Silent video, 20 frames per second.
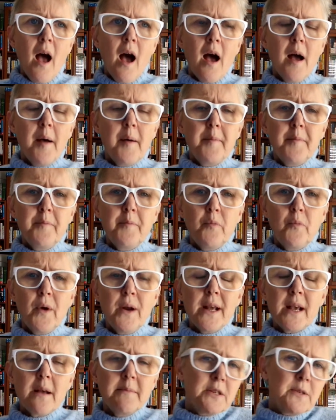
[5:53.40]
When
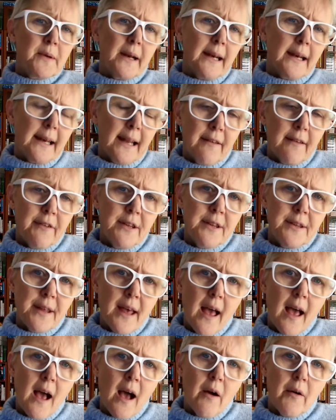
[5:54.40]
it comes to 11th
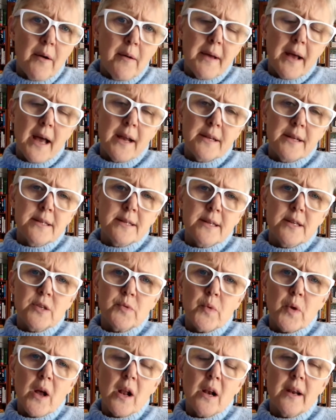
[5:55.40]
hour matters as
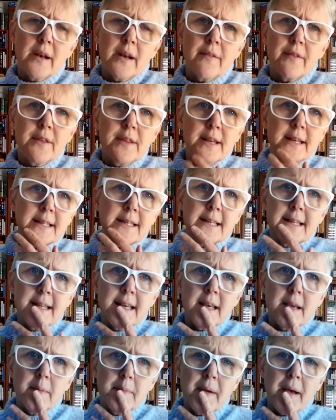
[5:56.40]
well, another thing to
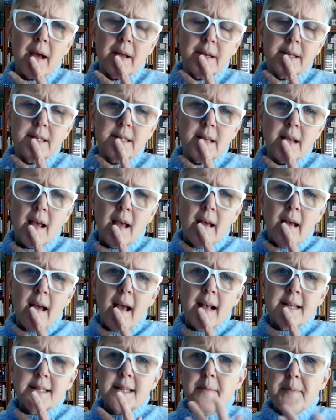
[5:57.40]
think about is,
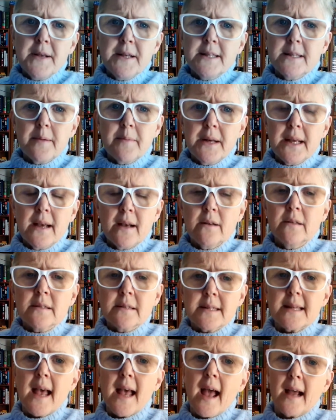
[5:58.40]
has there been somebody
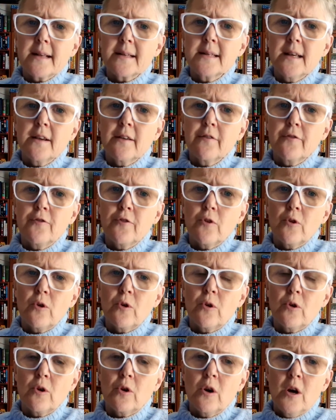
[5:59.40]
else acting
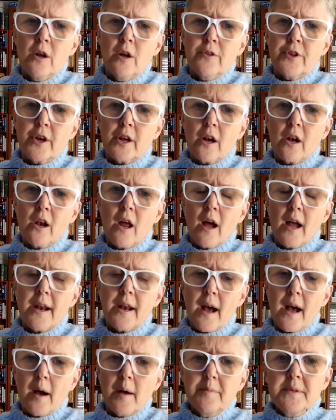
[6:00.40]
for the
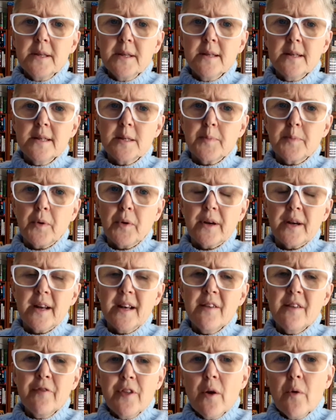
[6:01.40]
client up to this point? And
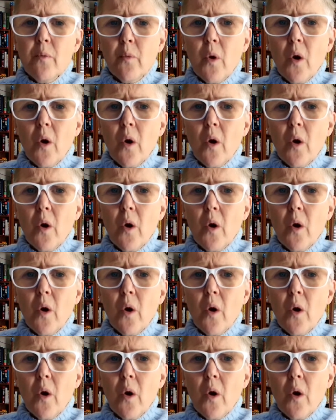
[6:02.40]
if there